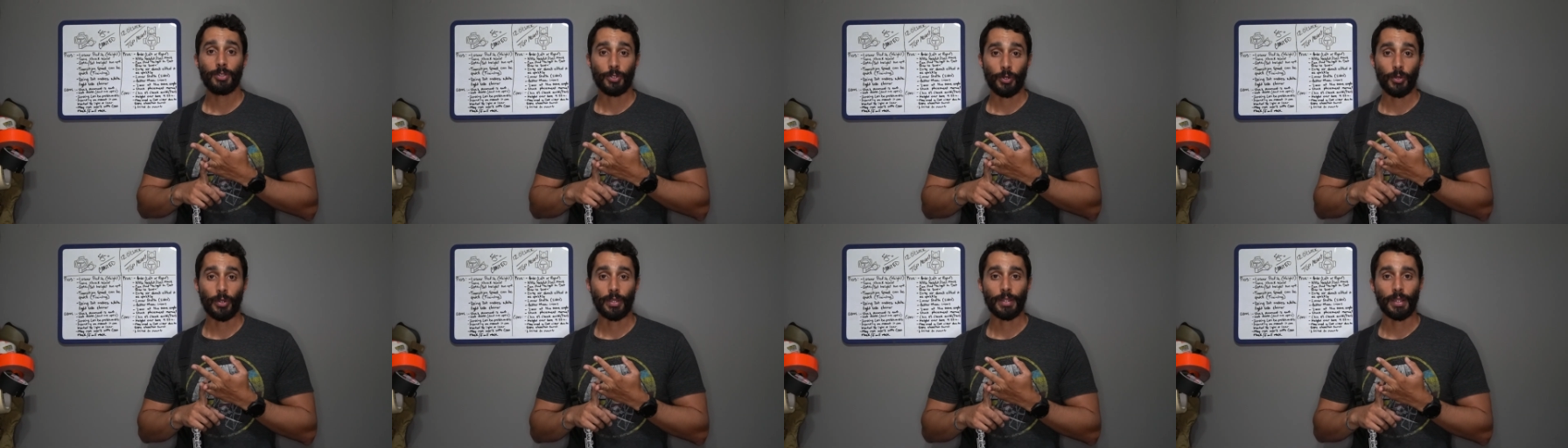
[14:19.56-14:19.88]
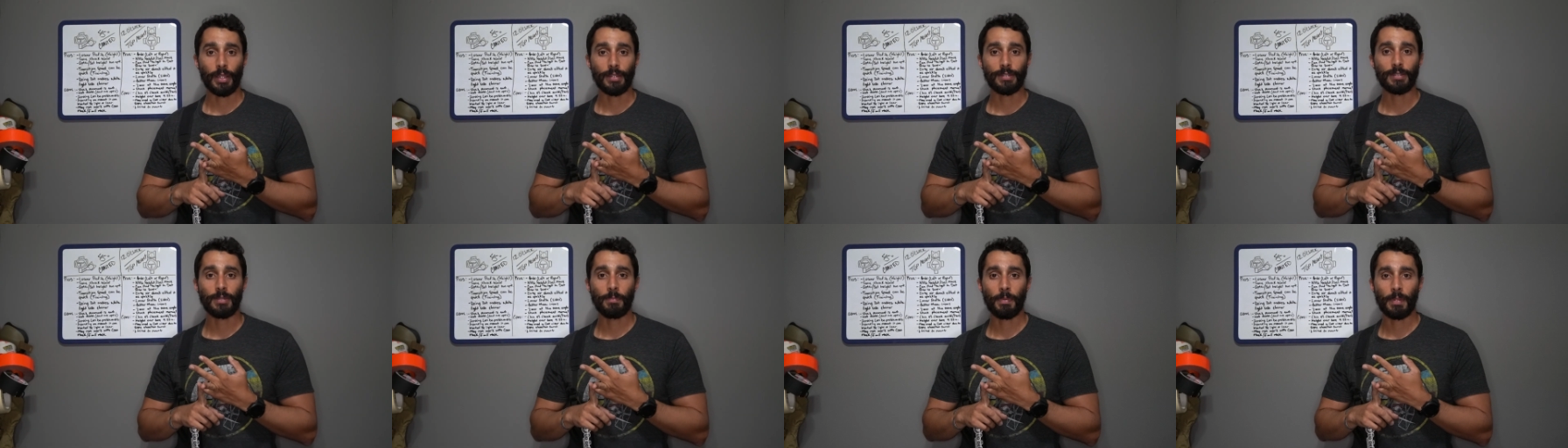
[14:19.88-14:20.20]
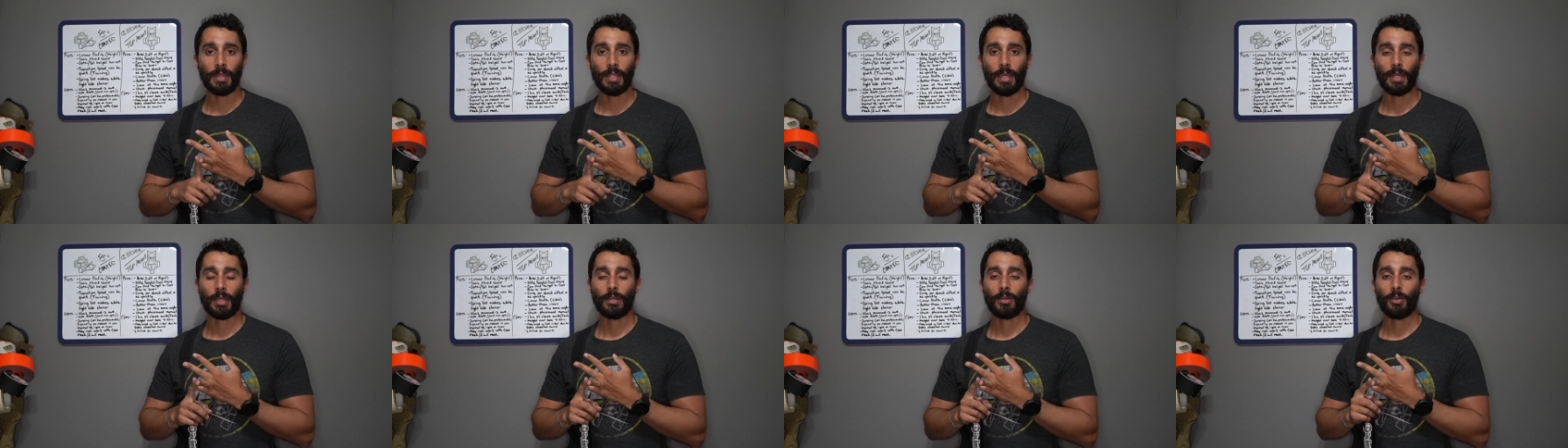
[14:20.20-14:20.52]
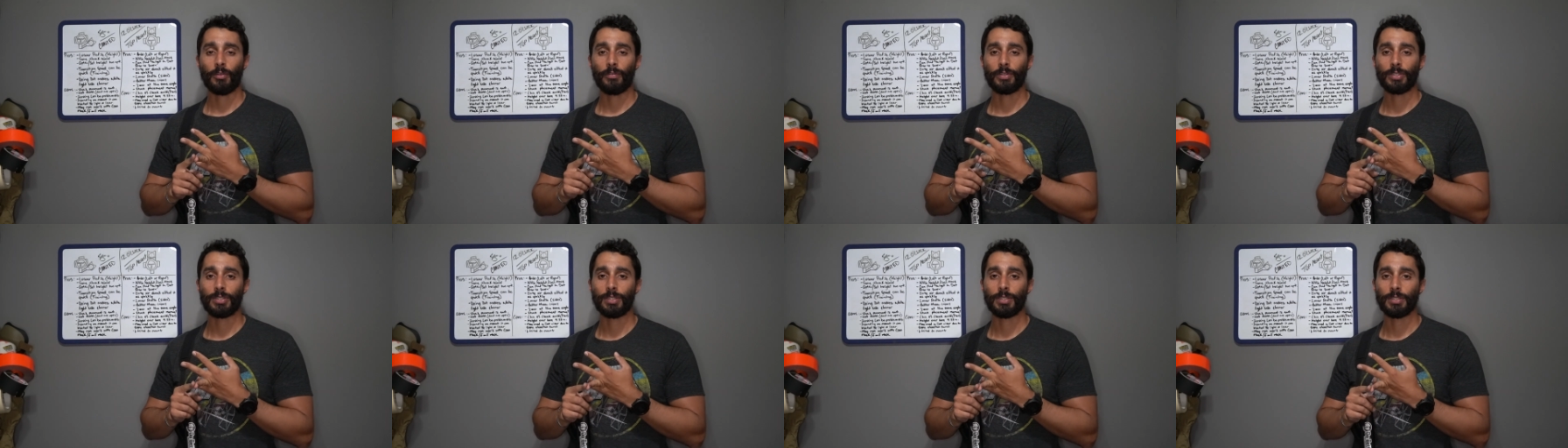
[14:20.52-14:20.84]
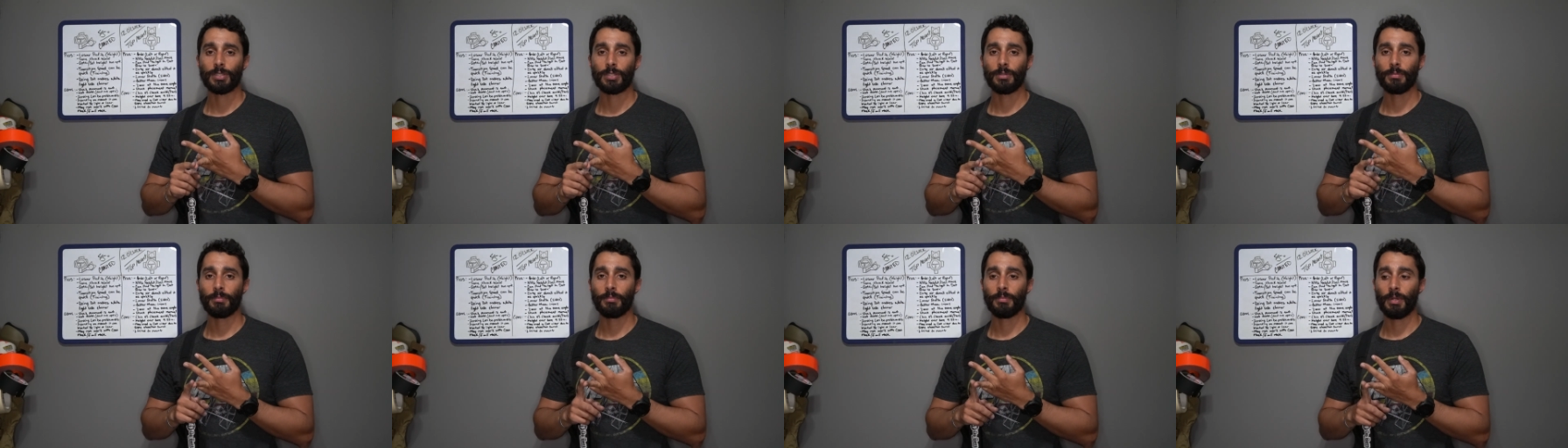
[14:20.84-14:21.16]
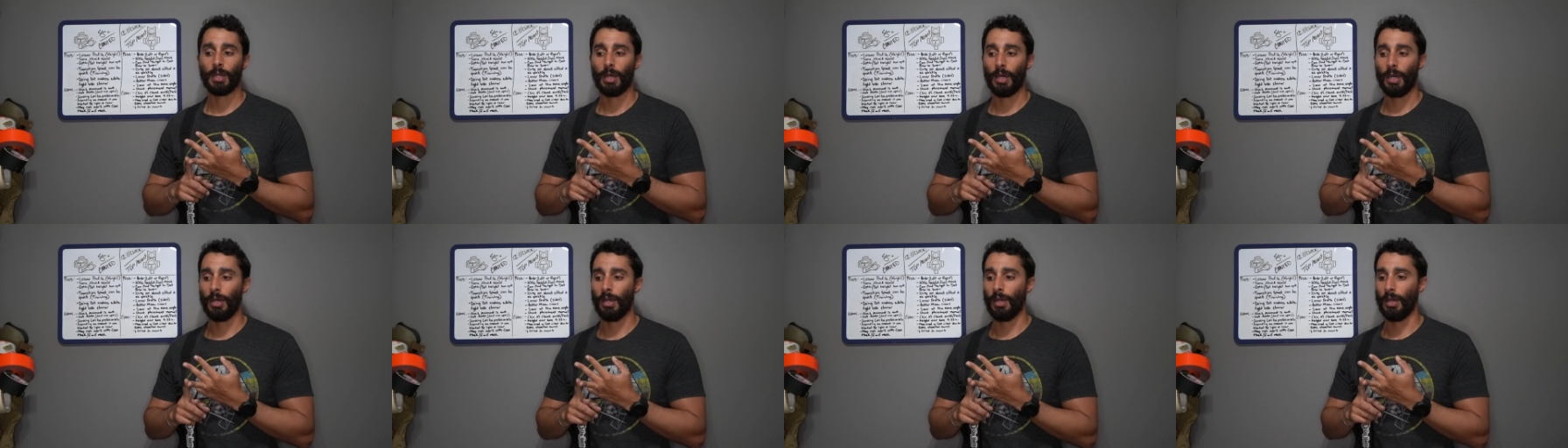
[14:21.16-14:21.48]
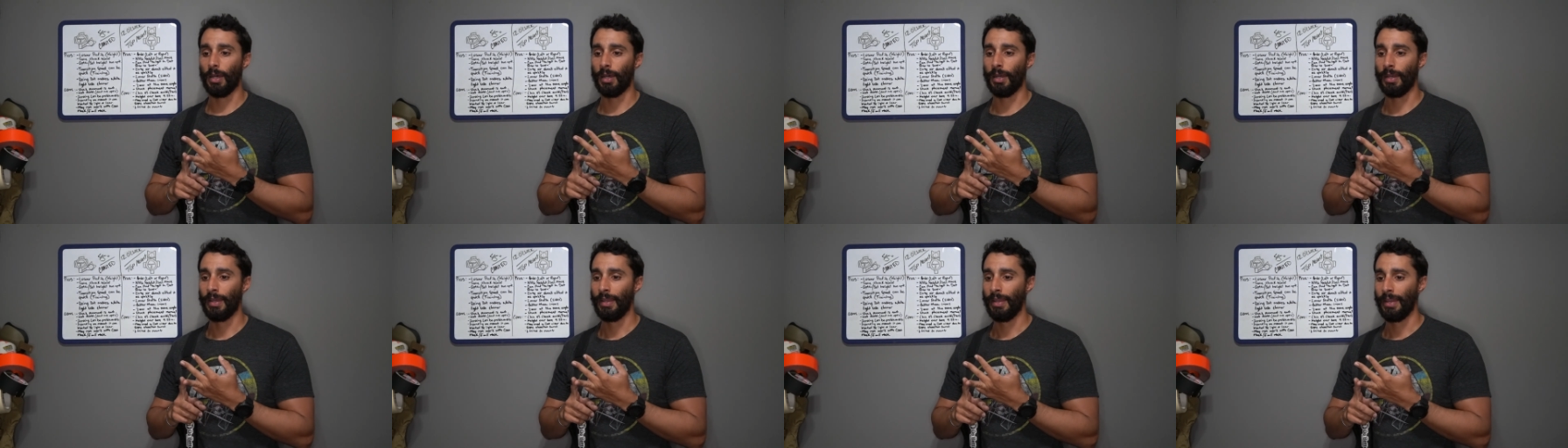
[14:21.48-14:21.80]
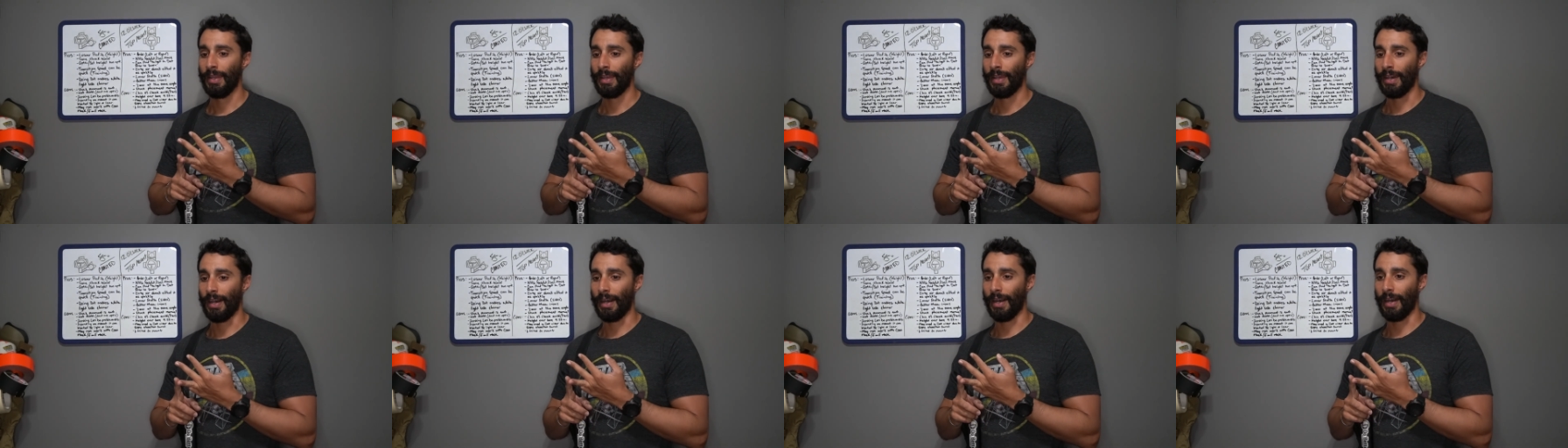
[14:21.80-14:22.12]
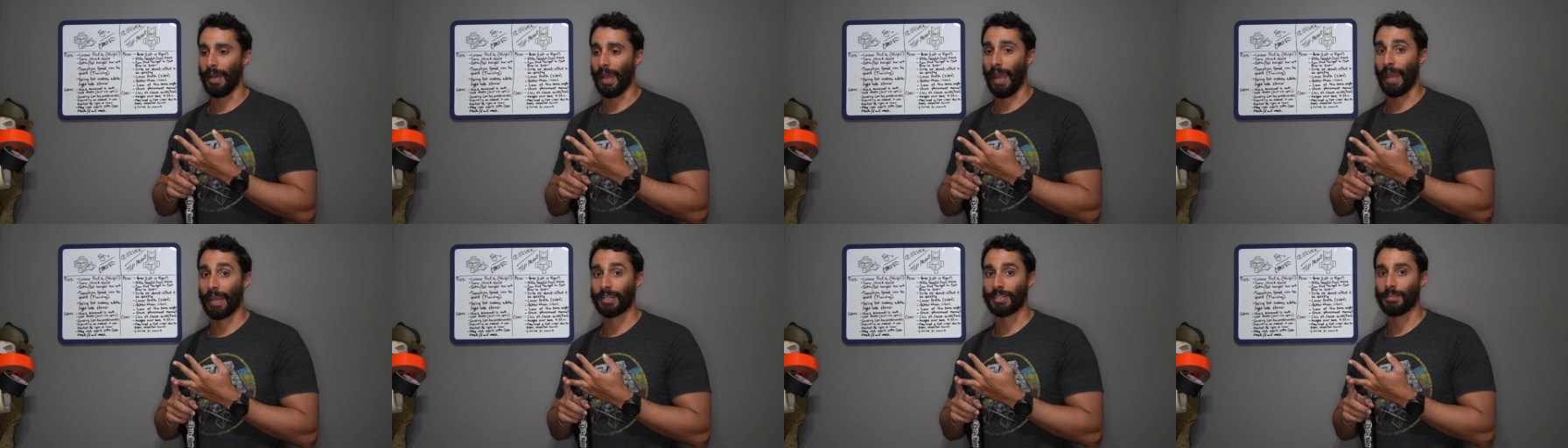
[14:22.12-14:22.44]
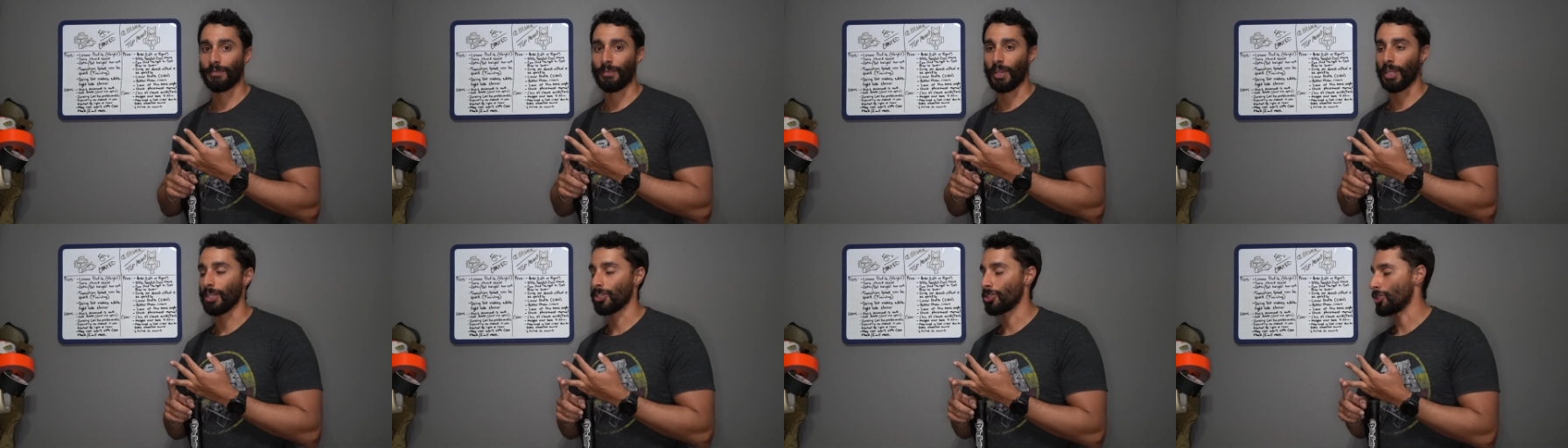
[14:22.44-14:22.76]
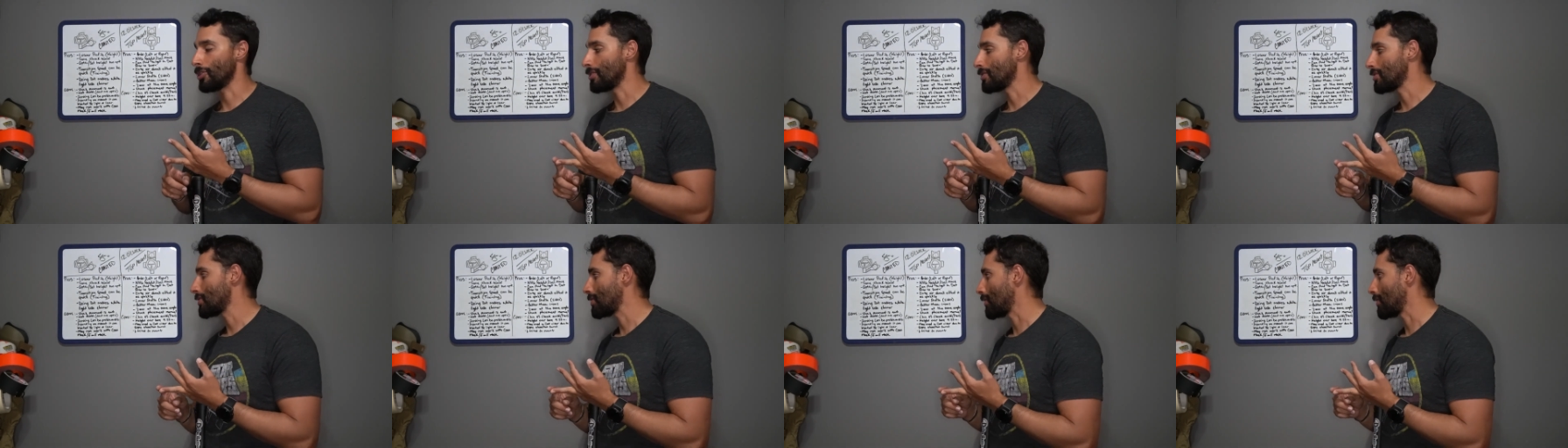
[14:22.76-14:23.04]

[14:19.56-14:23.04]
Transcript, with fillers: during that sympathetic nervous system activation.